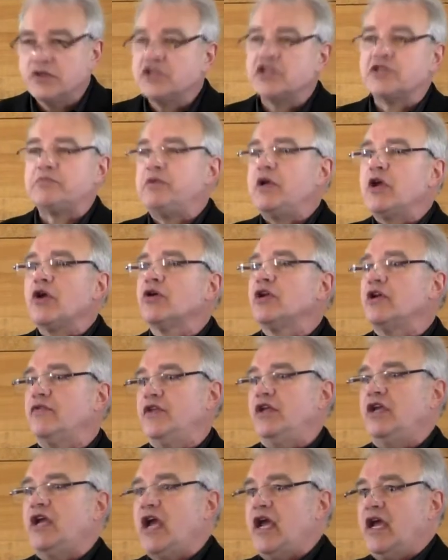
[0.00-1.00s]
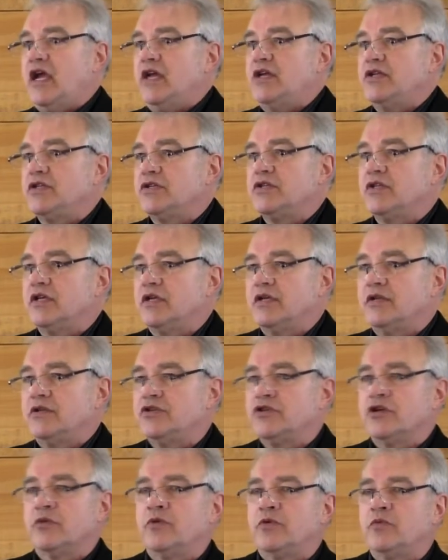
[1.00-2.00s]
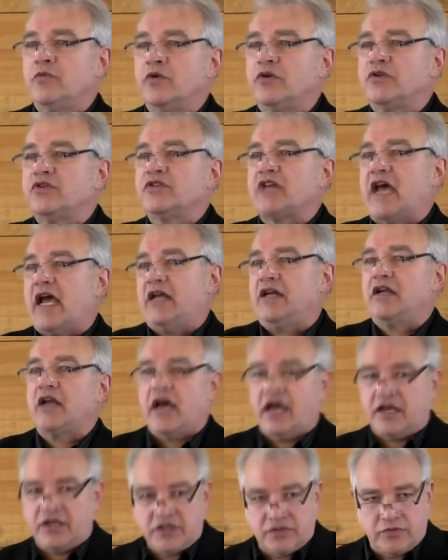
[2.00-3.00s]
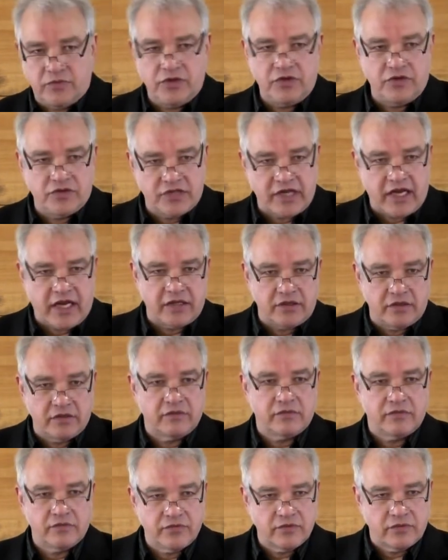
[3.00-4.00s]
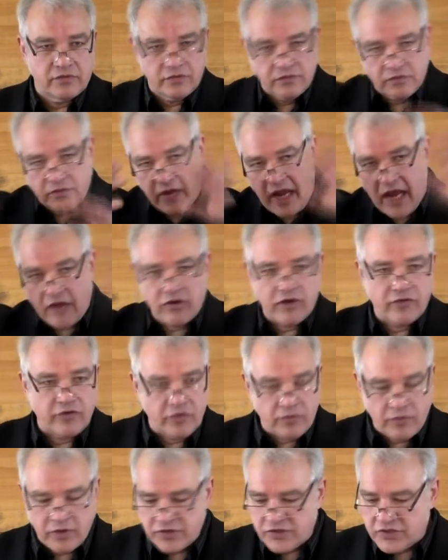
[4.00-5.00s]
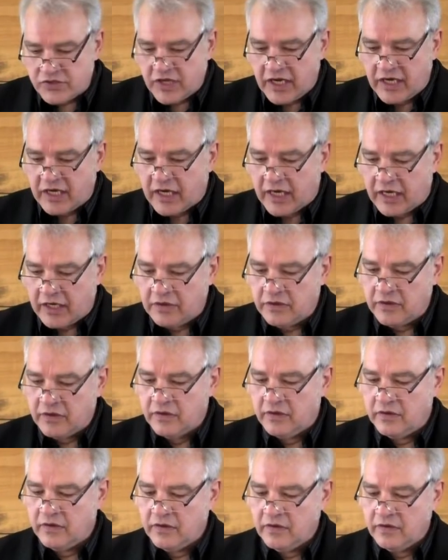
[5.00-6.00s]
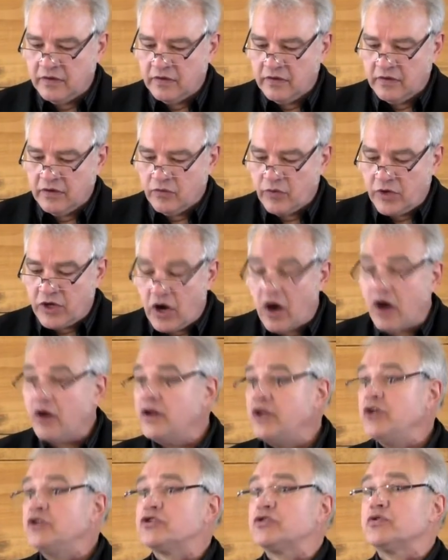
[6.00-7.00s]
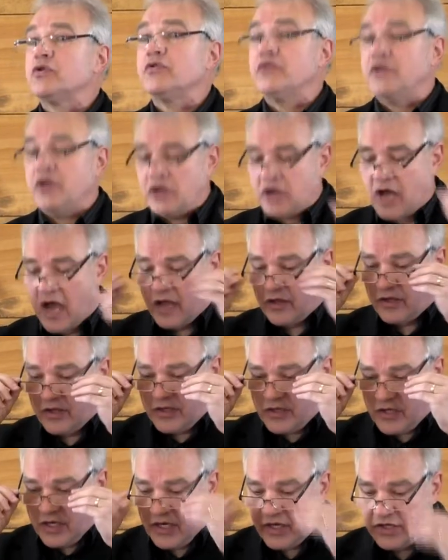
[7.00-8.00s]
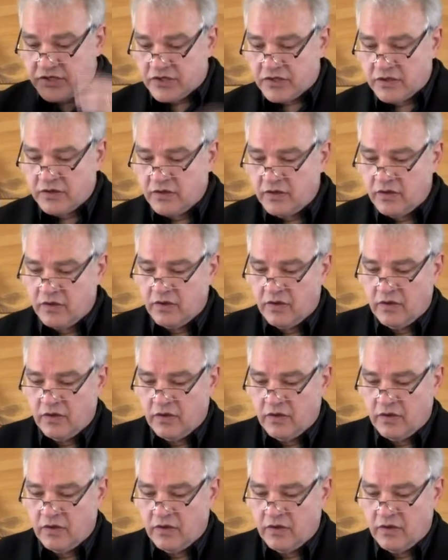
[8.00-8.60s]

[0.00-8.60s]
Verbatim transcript: spirit of the age, the German word zeitgeist, we use that for how everyone's thinking, regarding truth and knowledge is